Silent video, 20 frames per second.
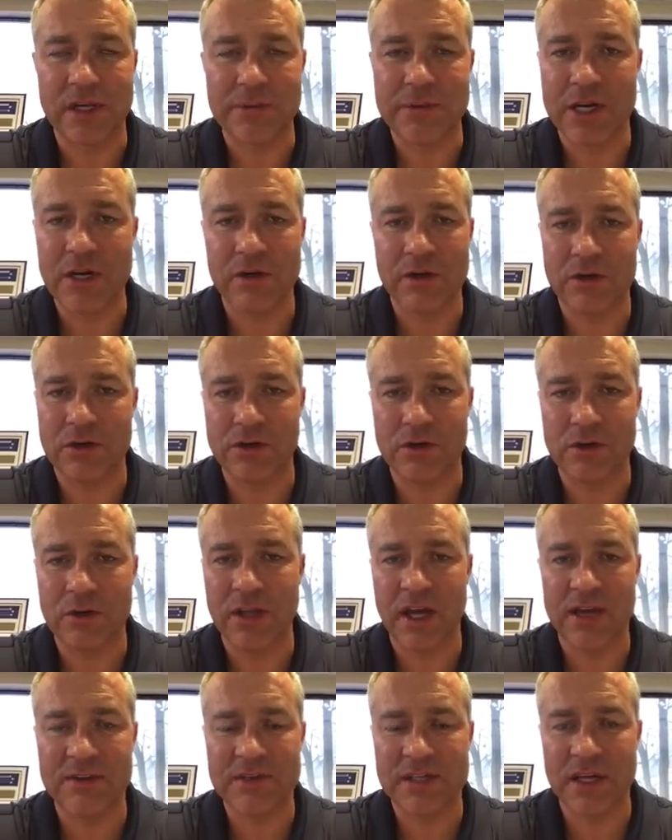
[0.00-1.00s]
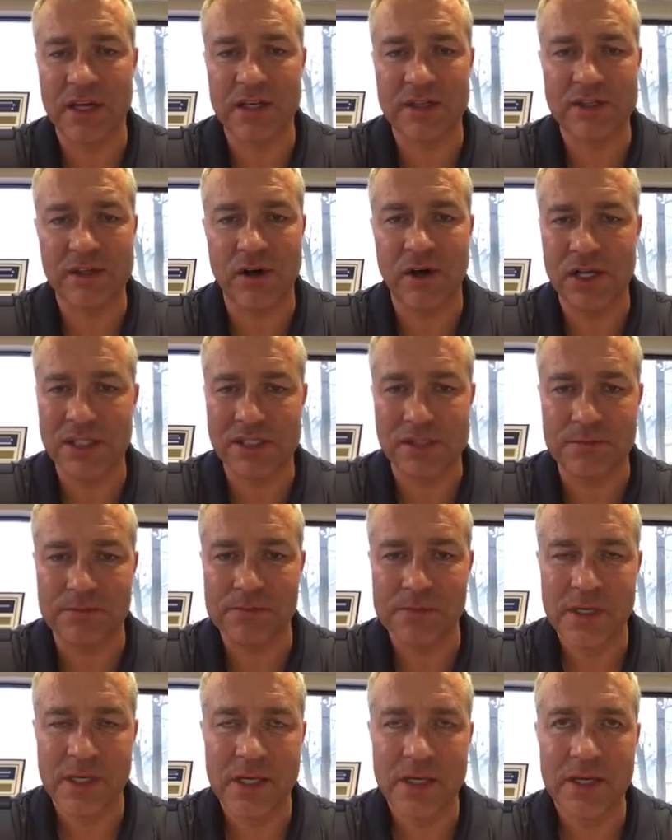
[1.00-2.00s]
I mean, her lifestyle is awesome,
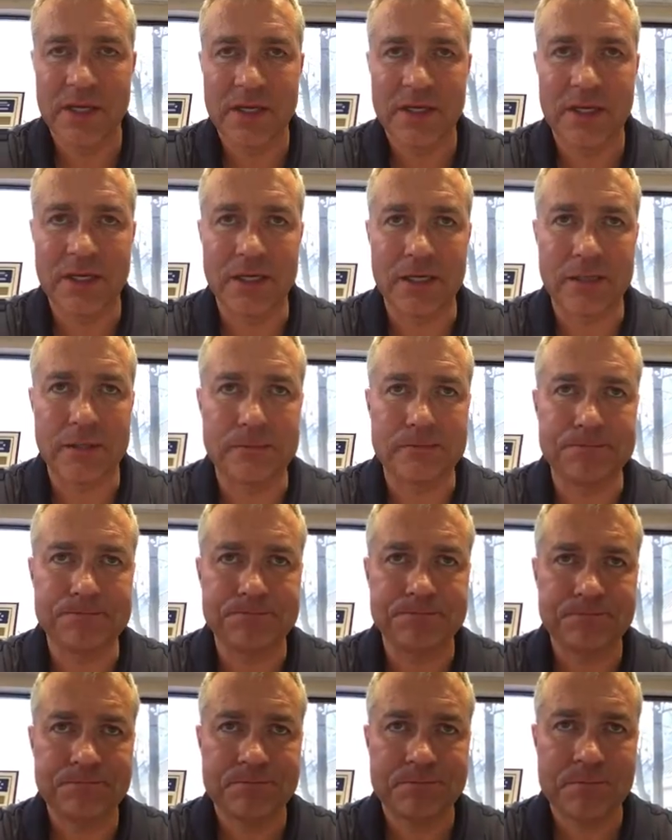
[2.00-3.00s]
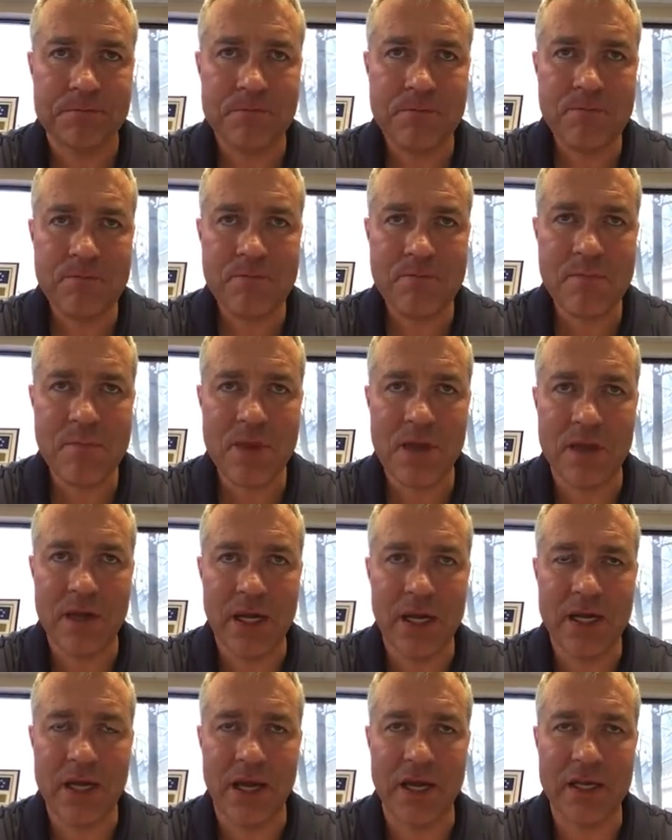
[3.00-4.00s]
and
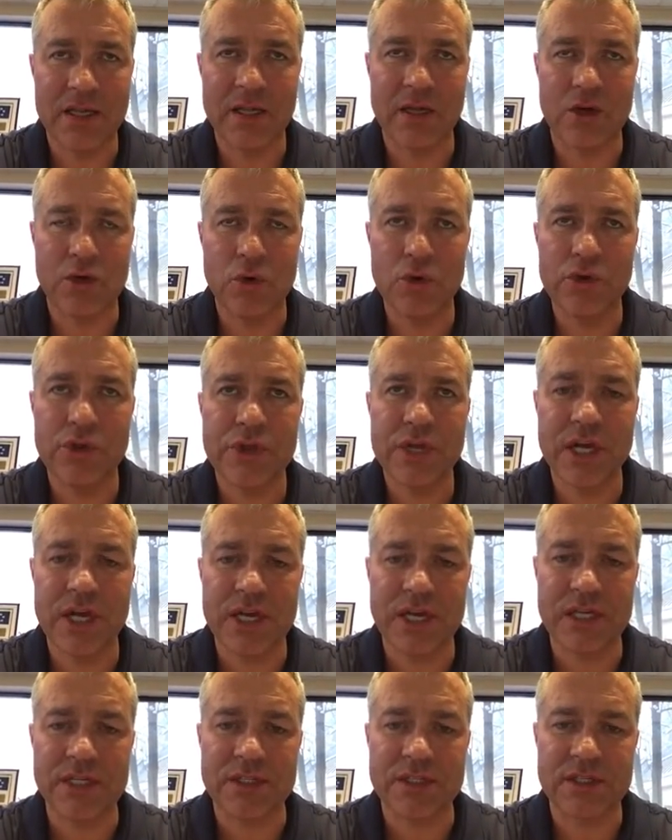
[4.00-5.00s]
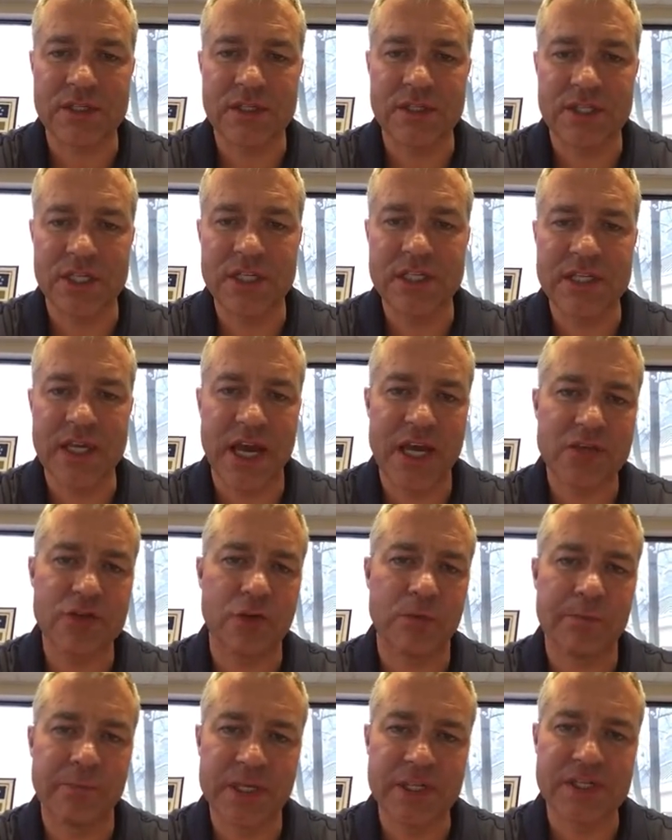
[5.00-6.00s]
the cool thing is she's an
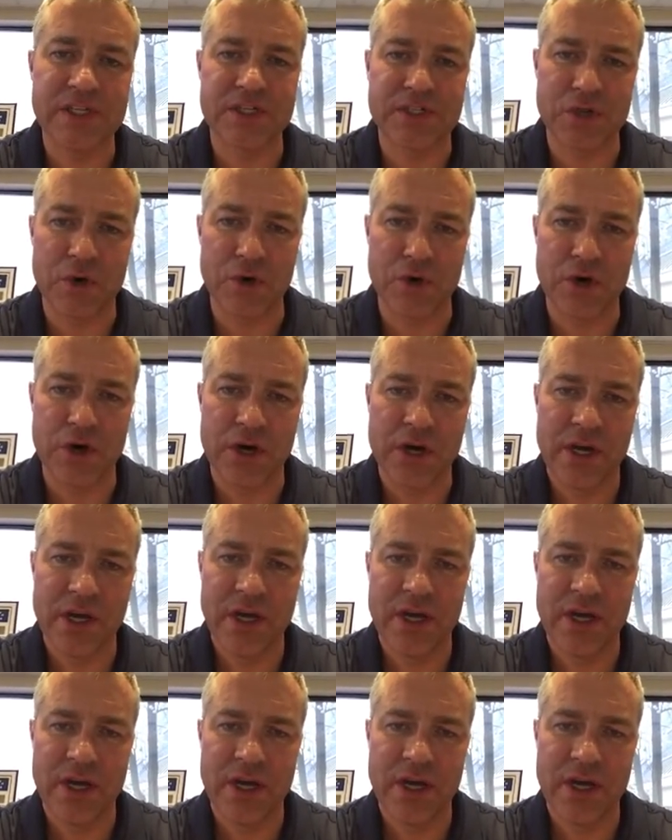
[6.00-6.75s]
actual business owner.